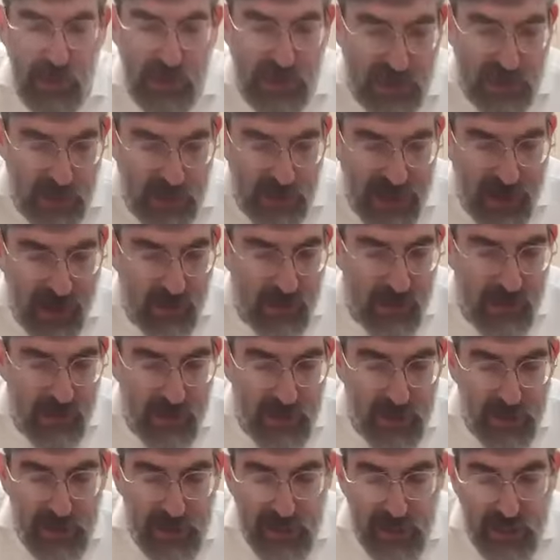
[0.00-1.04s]
pasuk. Now,
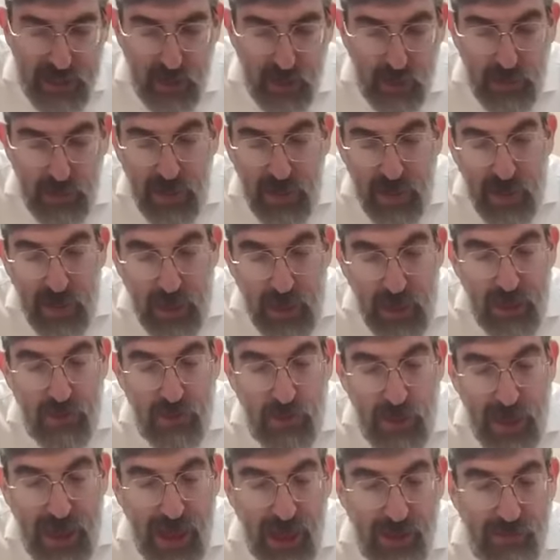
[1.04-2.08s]
so if
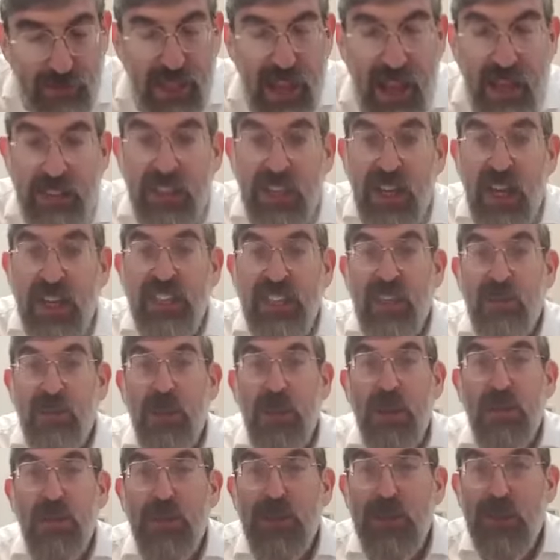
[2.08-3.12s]
we have that, she has to
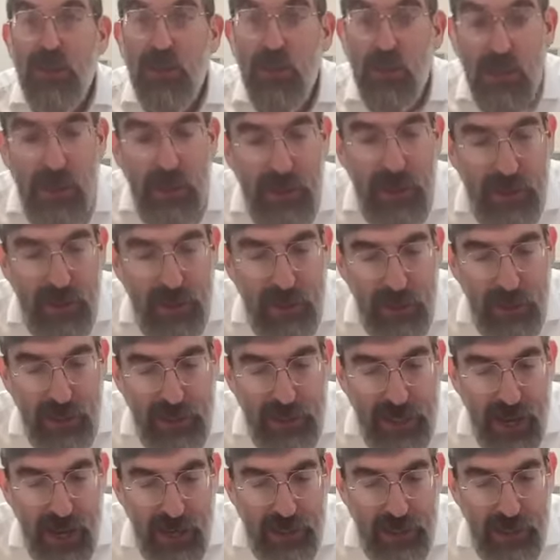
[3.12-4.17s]
be a Basula. Listen to
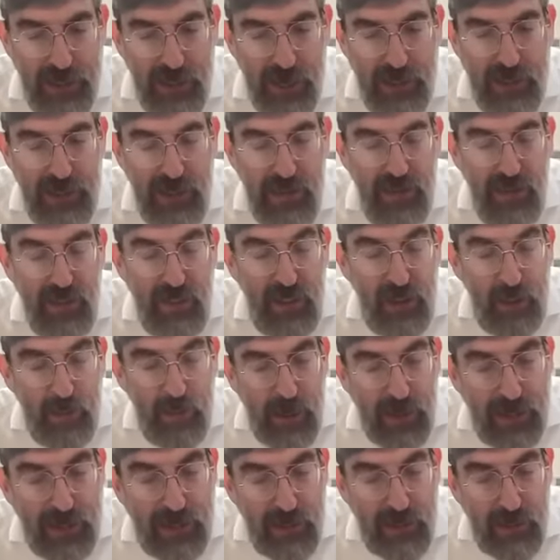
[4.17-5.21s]
this kasha, guys.
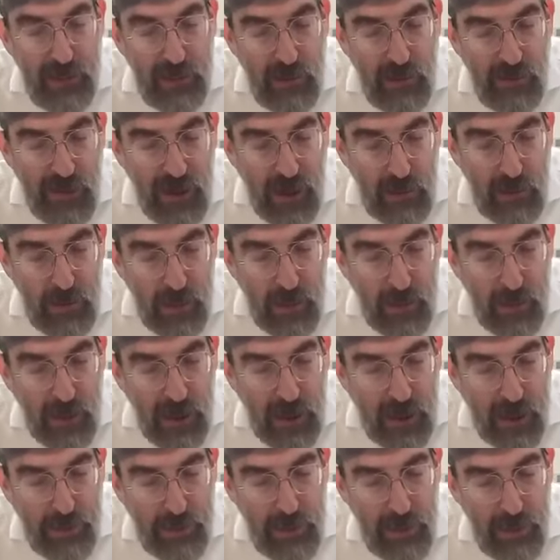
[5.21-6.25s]
Maskala Ravaba
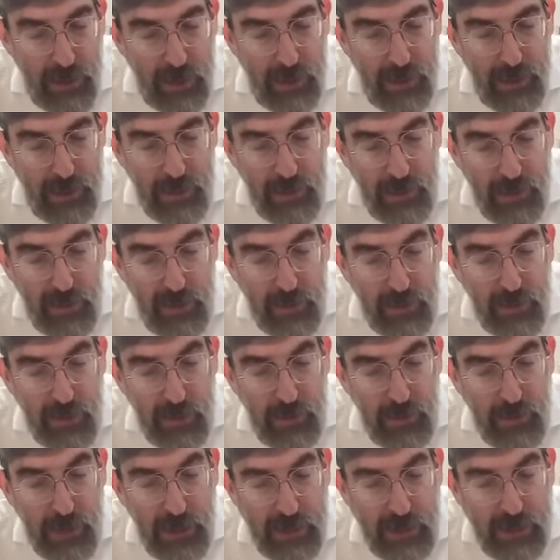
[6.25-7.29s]
Varaba.
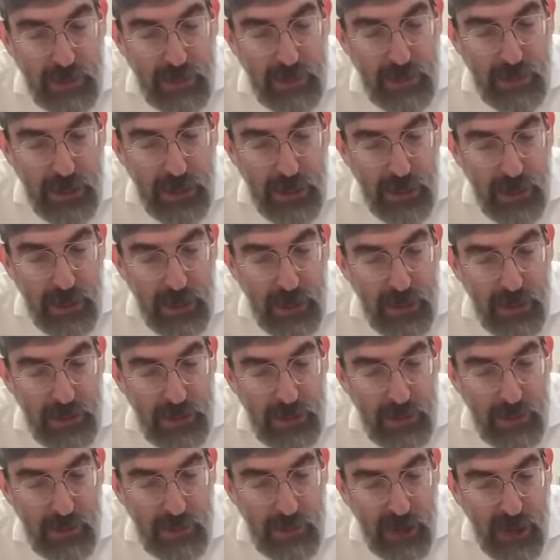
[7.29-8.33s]
The pasuk
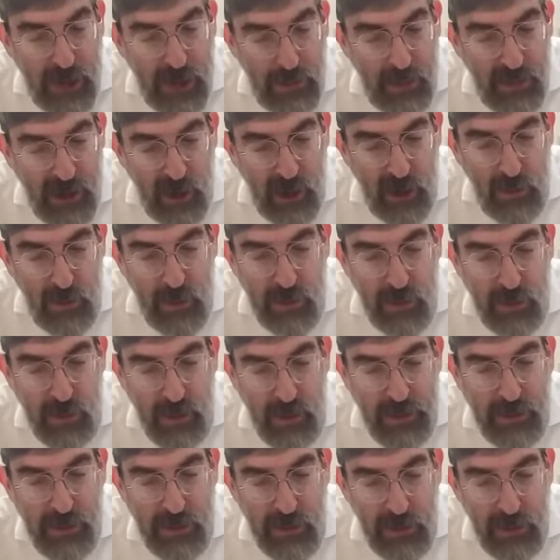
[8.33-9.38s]
says, in Cain, Naira
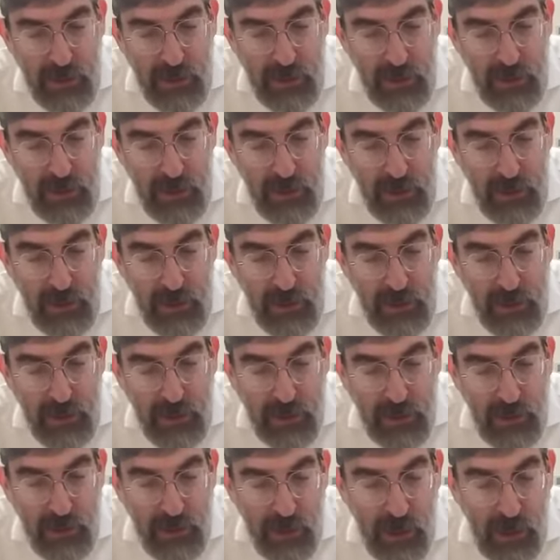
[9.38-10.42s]
Murasa,
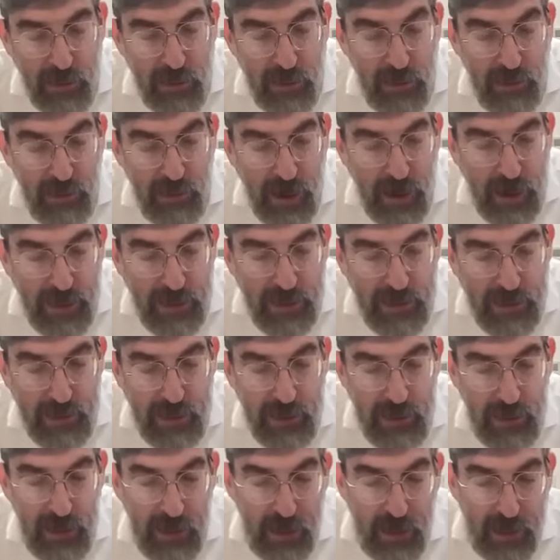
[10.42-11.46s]
that the Torah
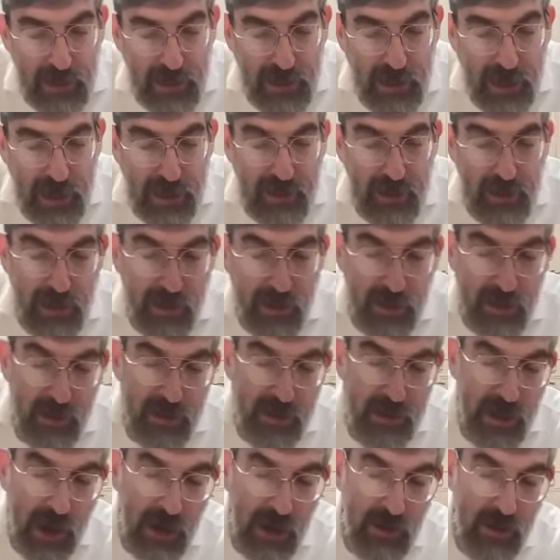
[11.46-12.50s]
writes that the
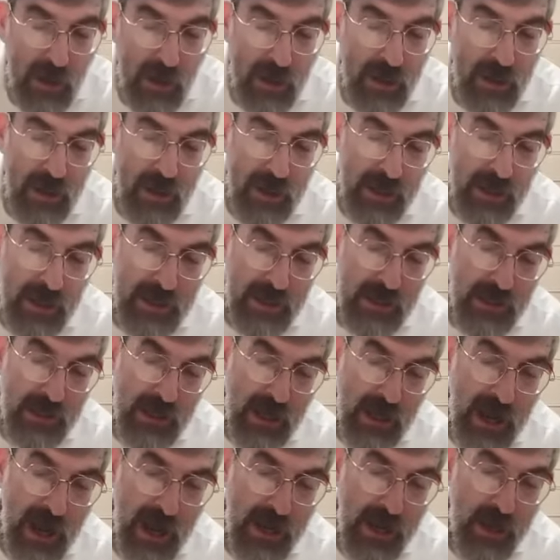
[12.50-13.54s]
halacha is
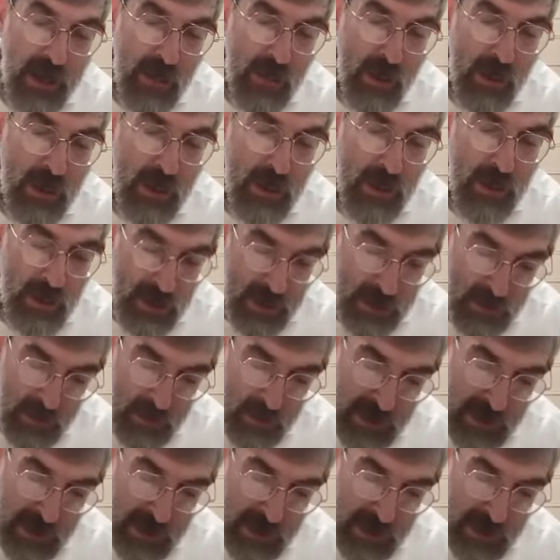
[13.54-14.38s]
that anyone who's